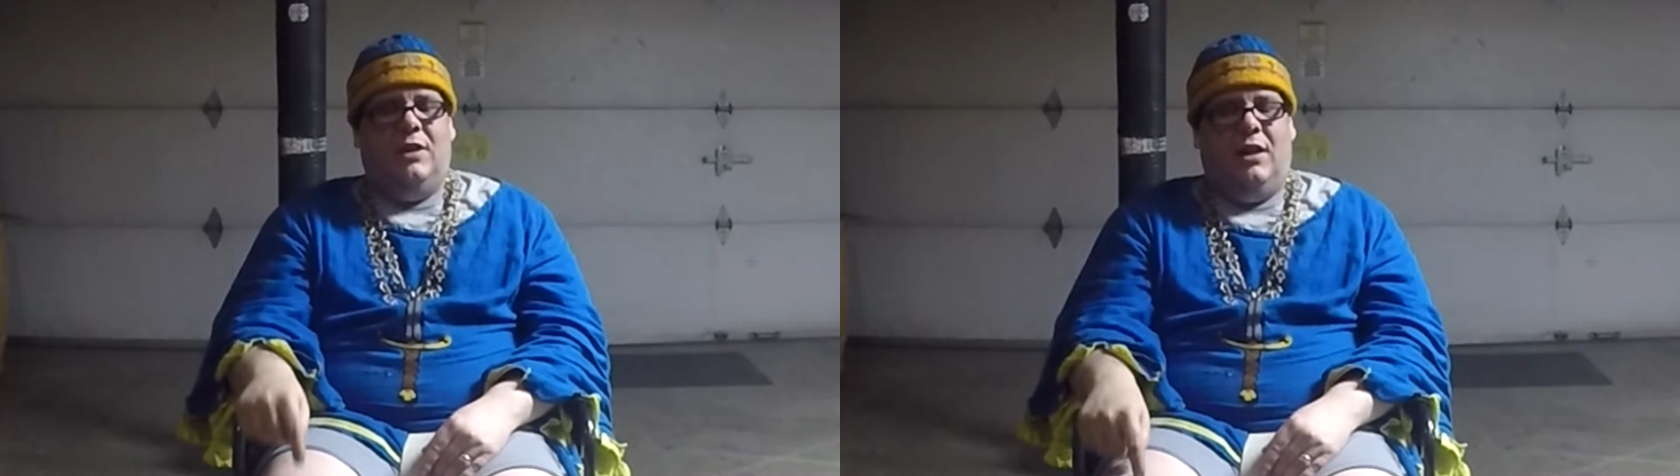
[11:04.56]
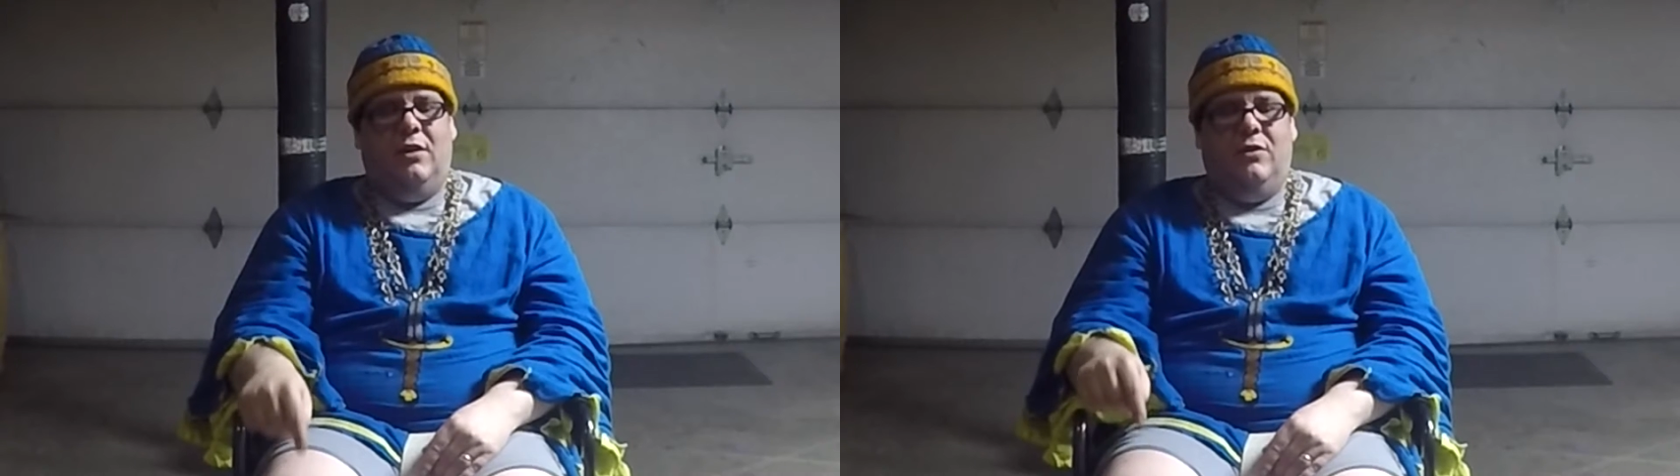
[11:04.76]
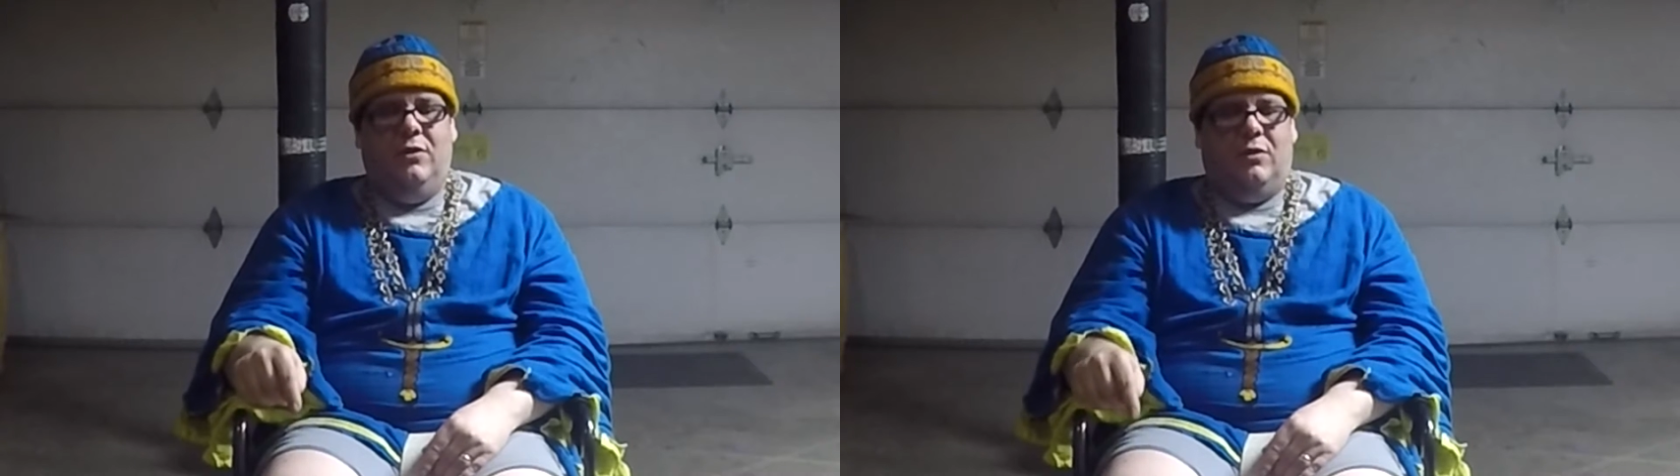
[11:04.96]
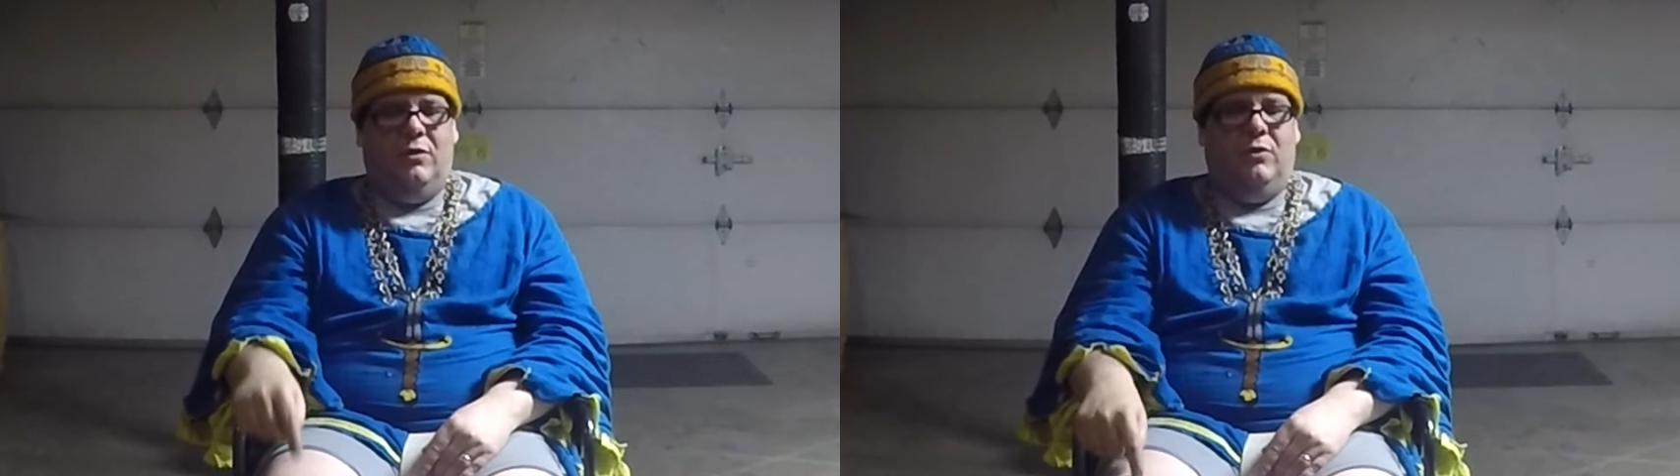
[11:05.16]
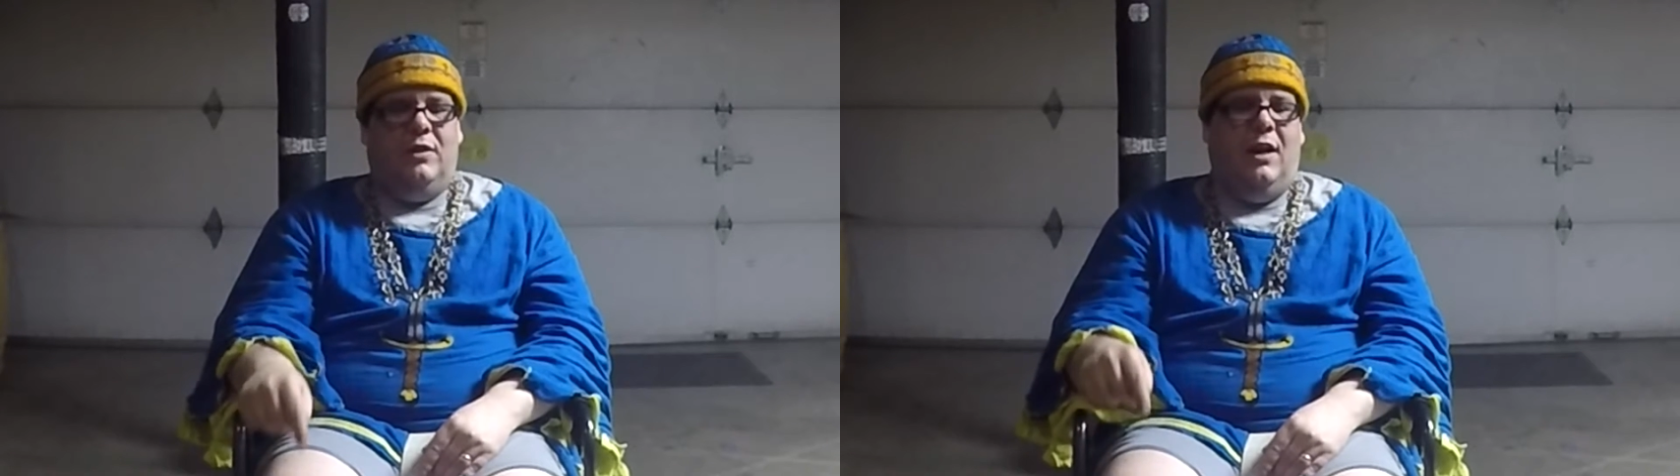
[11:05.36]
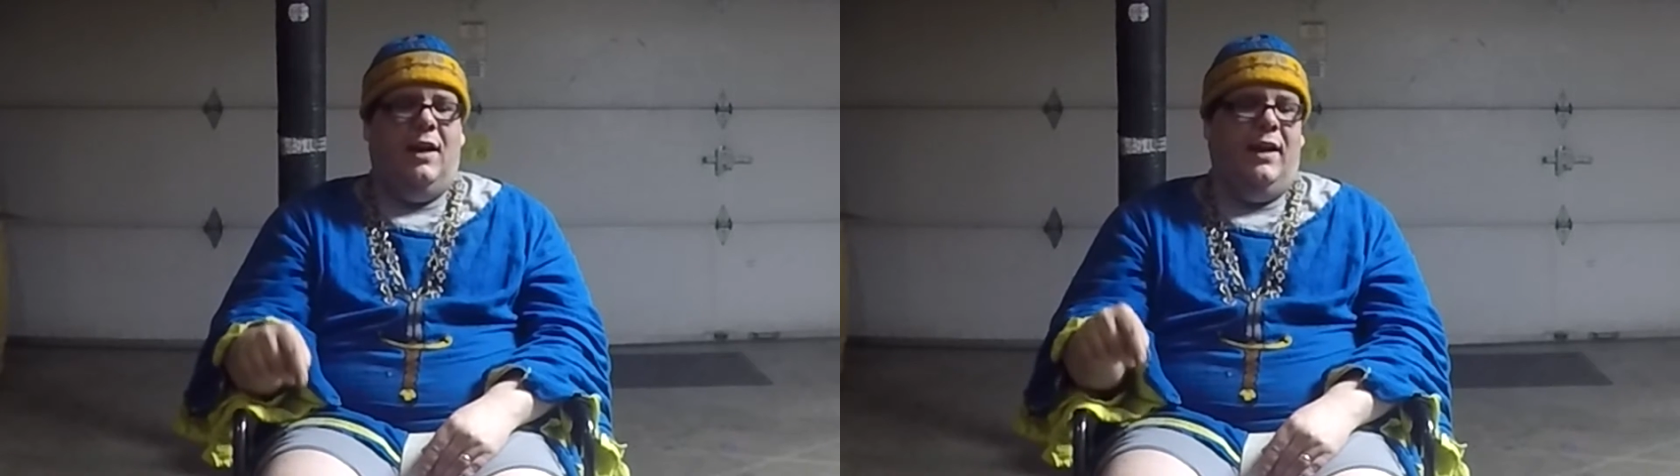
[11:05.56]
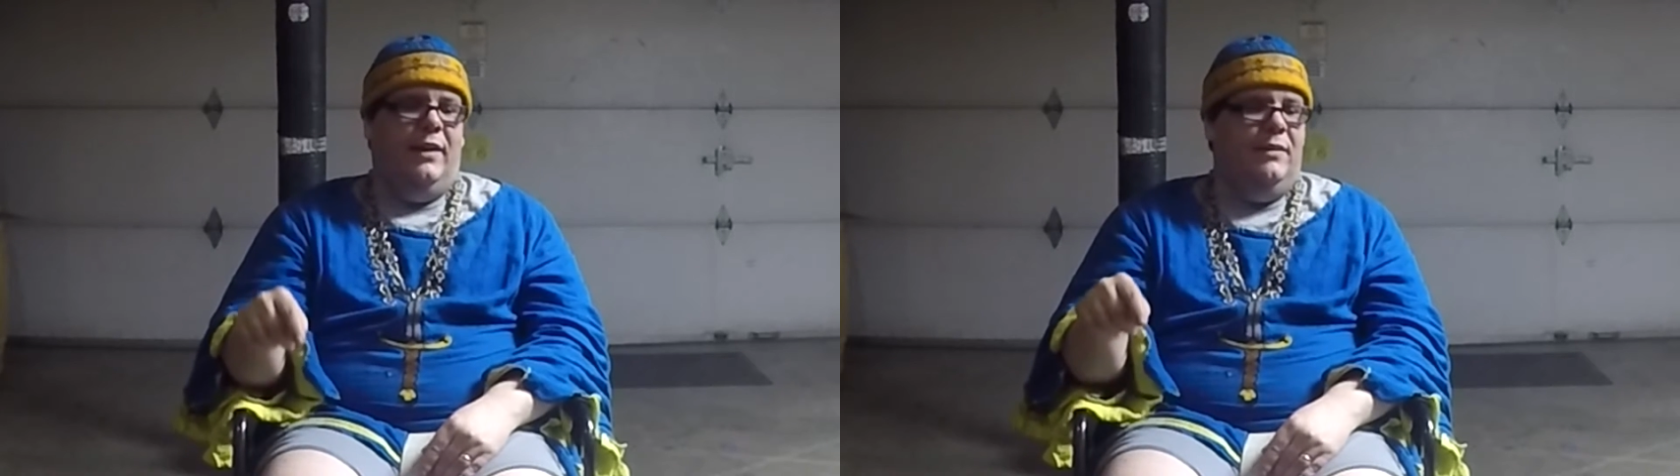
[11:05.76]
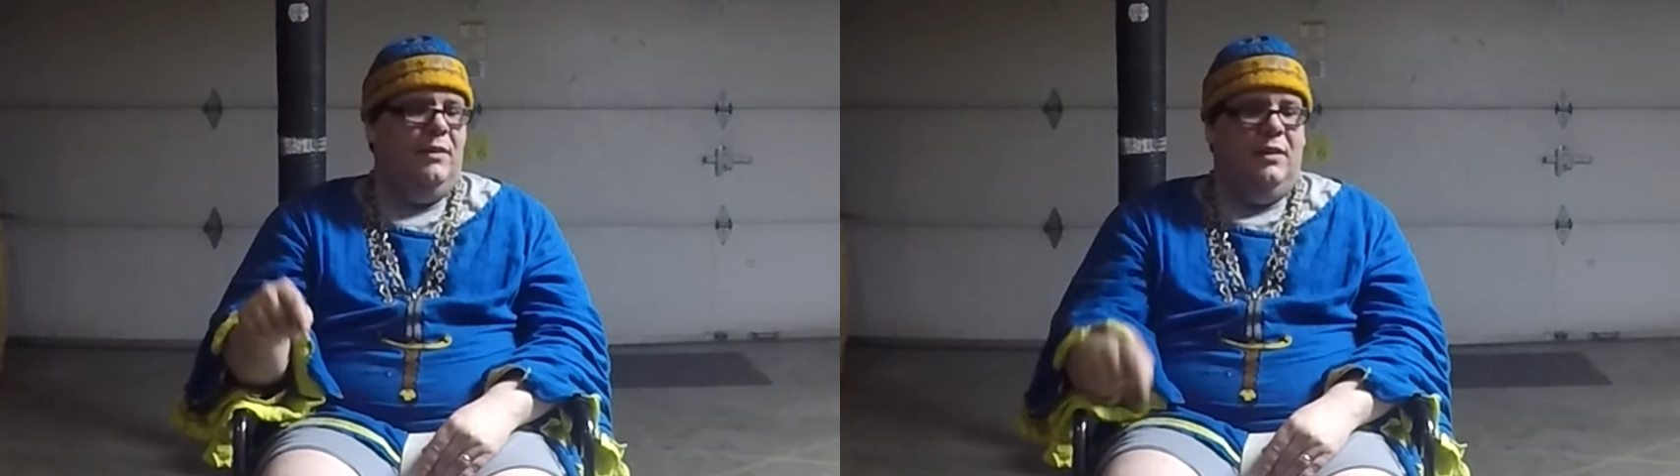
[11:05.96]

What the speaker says: not a Duke, new guy.